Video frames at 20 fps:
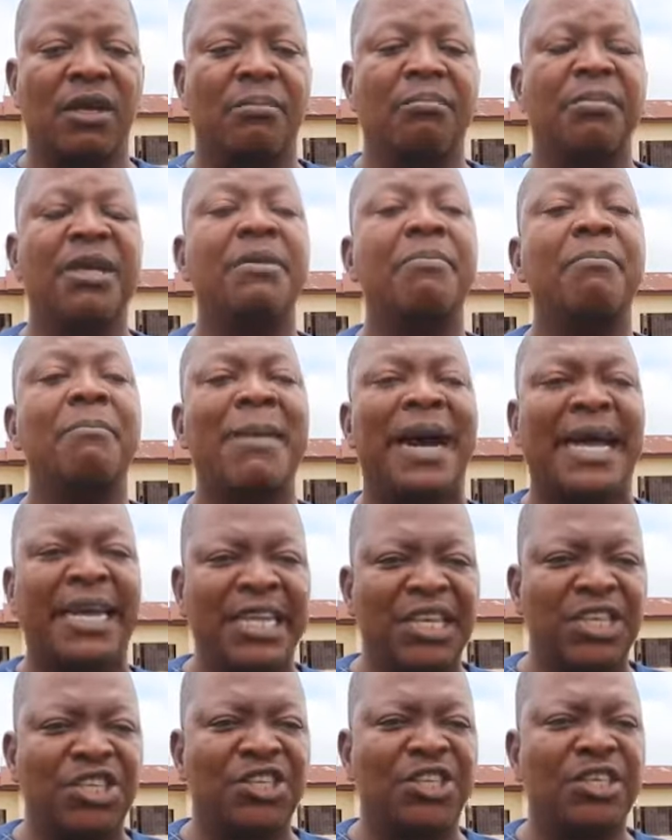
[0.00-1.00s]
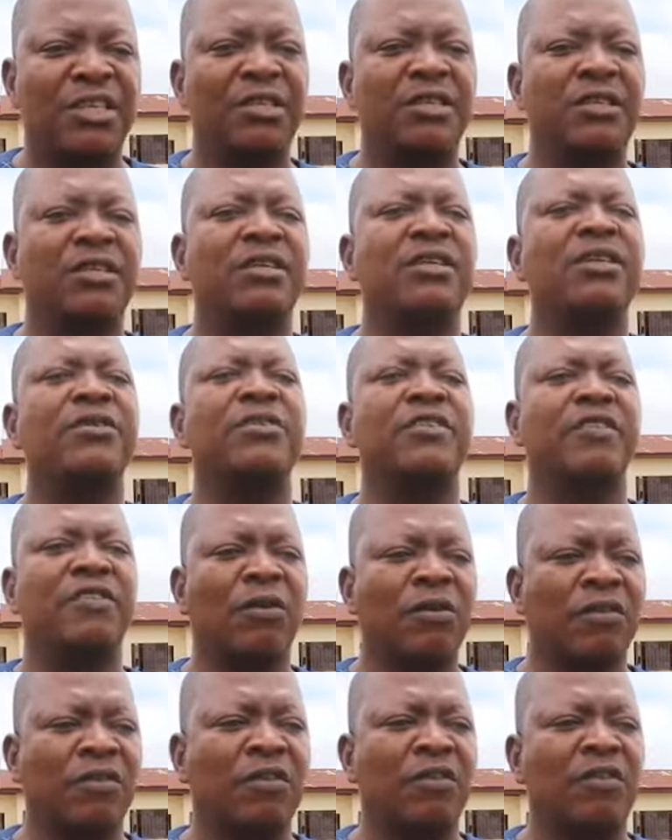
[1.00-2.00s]
been managing the
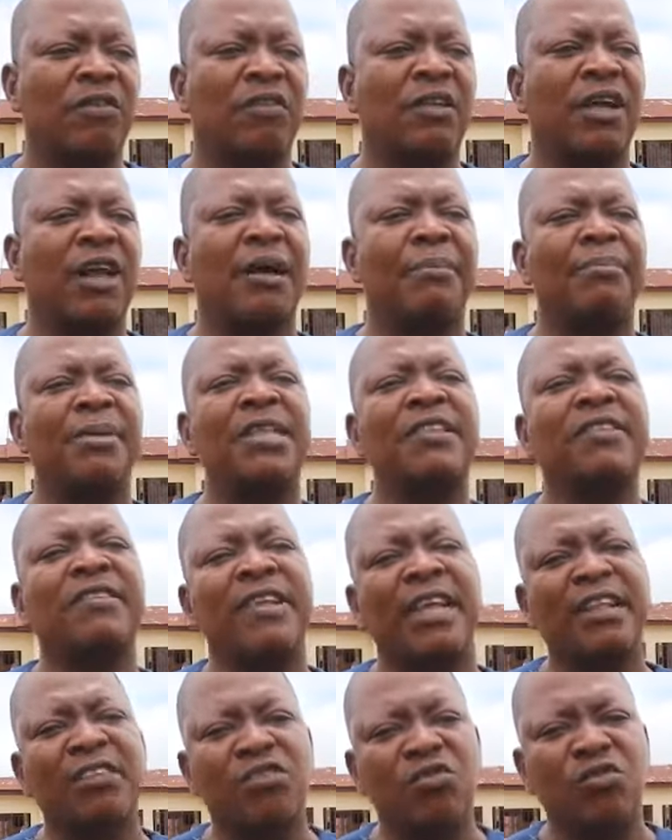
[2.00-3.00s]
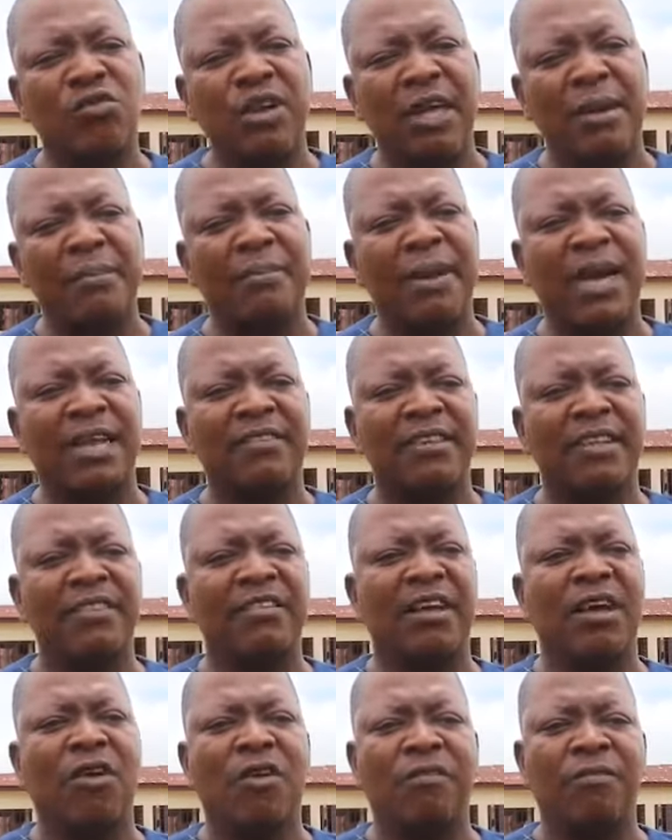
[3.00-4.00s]
resources that have been sent to them by
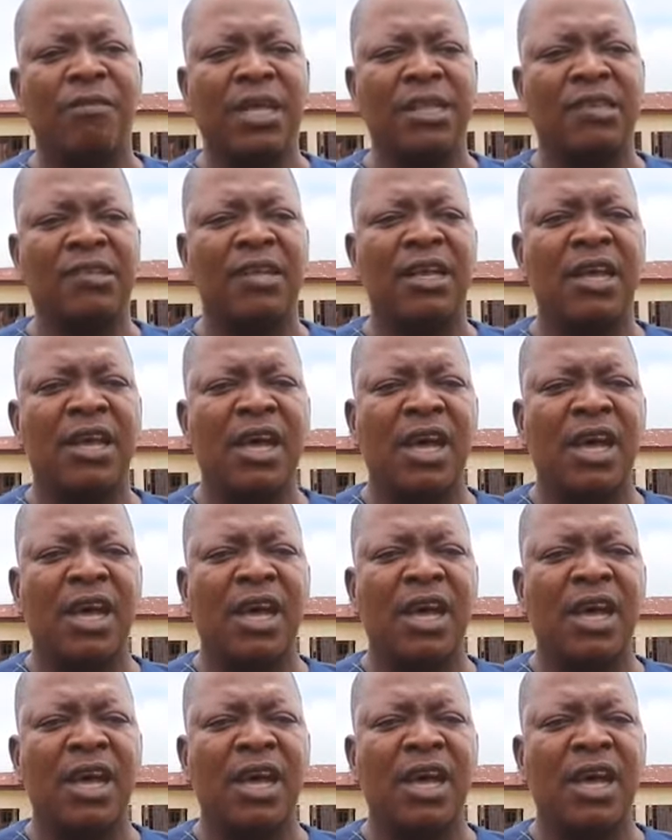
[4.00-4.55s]
central government